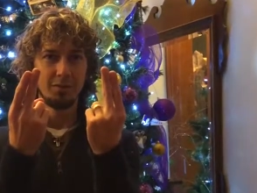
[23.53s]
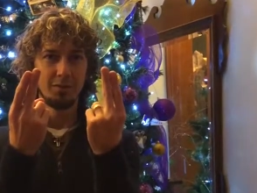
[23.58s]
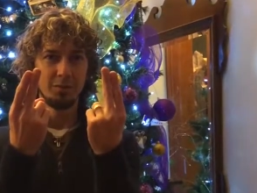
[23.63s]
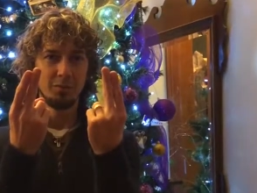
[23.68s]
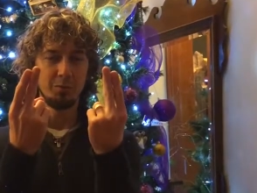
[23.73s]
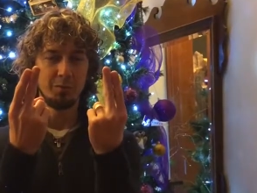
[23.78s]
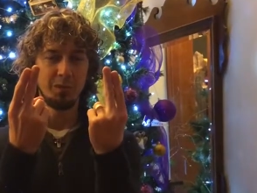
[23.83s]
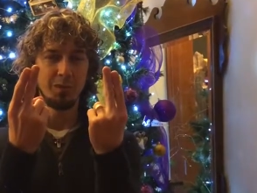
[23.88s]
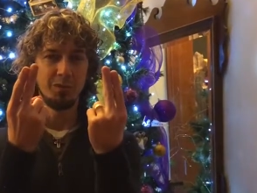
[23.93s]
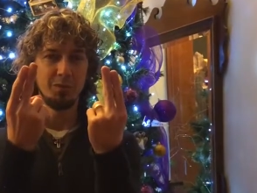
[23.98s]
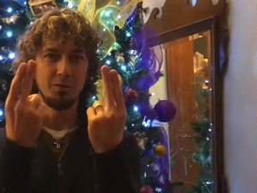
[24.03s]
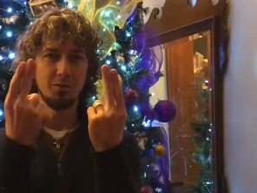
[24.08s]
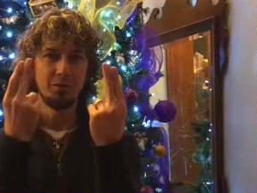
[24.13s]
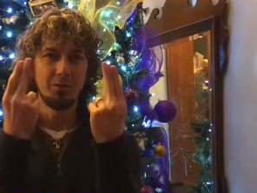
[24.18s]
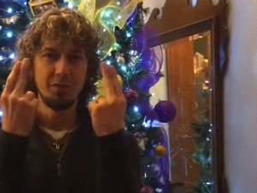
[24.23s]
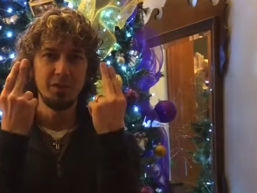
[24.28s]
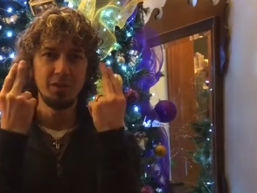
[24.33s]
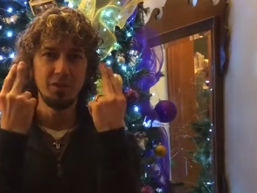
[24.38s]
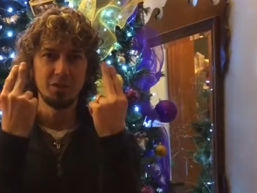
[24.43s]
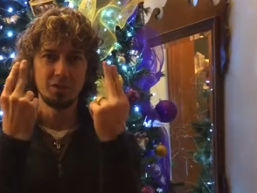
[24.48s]
so we can do
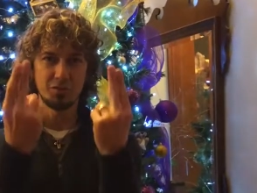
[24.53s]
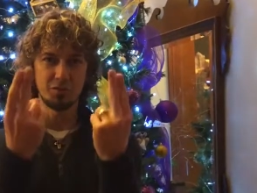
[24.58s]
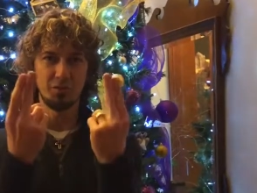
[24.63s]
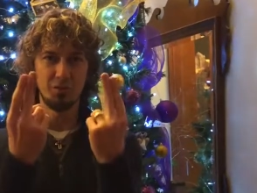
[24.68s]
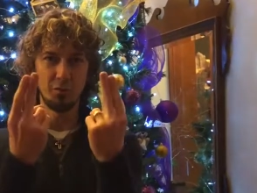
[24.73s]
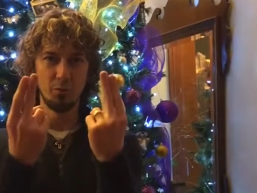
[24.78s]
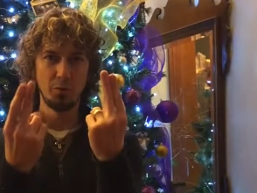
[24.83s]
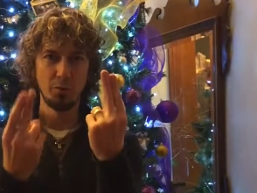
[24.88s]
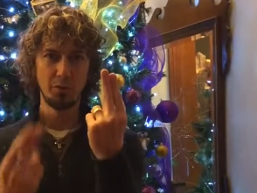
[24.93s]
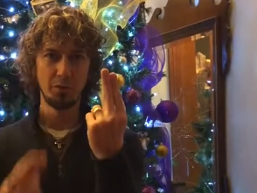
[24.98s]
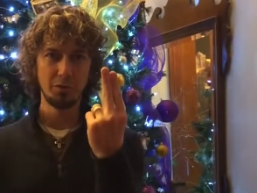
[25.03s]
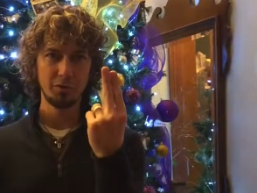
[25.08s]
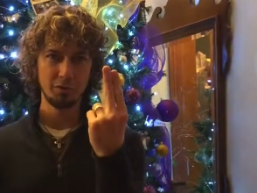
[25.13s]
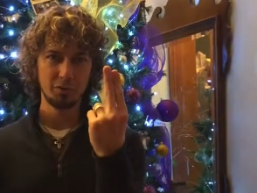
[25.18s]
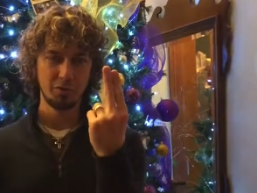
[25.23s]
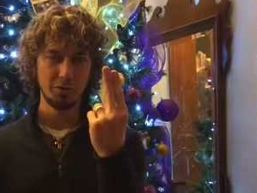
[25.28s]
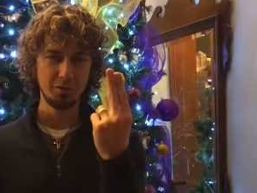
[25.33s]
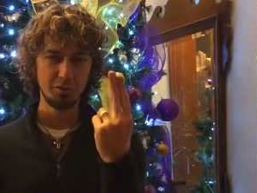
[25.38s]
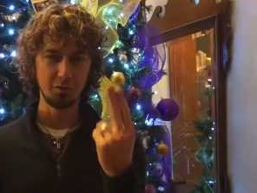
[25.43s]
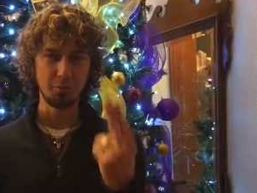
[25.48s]
Ephesians 4
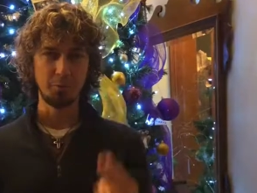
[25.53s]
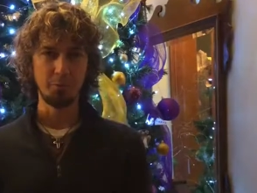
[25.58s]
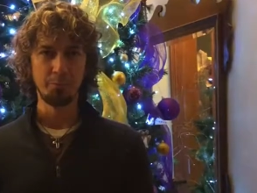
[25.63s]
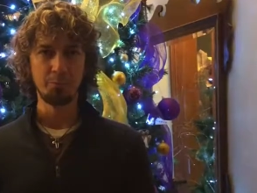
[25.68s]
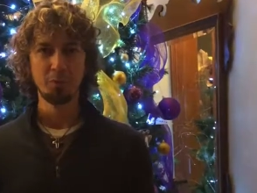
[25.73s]
2.